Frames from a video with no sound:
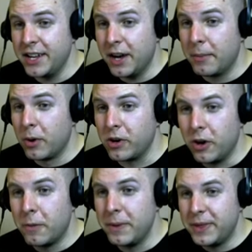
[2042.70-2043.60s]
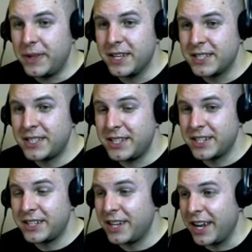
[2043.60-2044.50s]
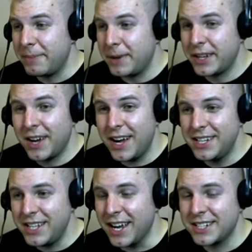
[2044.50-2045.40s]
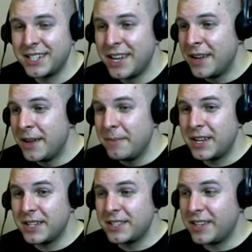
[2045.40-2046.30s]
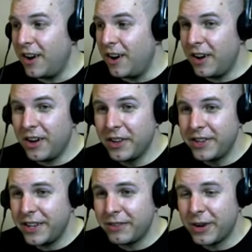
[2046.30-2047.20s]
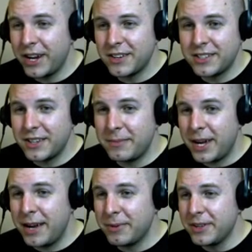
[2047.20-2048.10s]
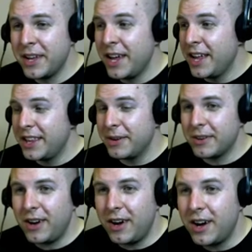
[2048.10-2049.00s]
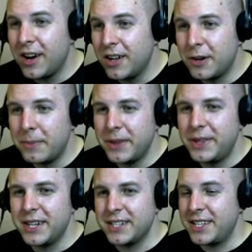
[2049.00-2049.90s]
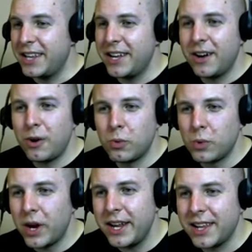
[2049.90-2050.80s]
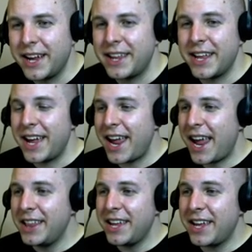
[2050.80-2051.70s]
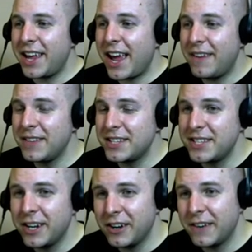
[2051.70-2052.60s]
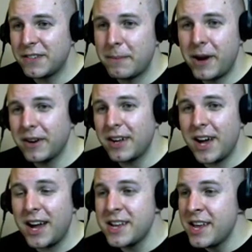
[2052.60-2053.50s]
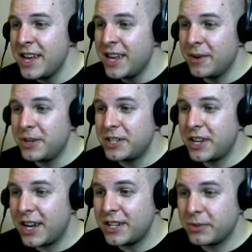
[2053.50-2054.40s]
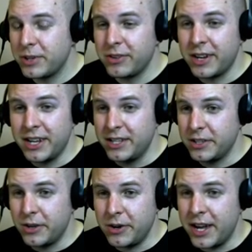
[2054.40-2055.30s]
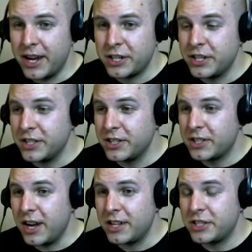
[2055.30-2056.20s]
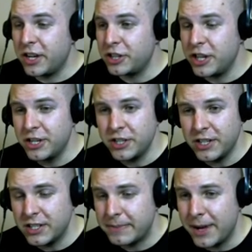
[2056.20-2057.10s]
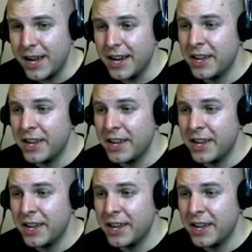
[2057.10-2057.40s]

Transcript: a more open theistic type context because all the writers of the Bible, they were all open theists and they all write like that. And they have these narratives about God in which God's regretting his own actions, God's uh, changing his mind,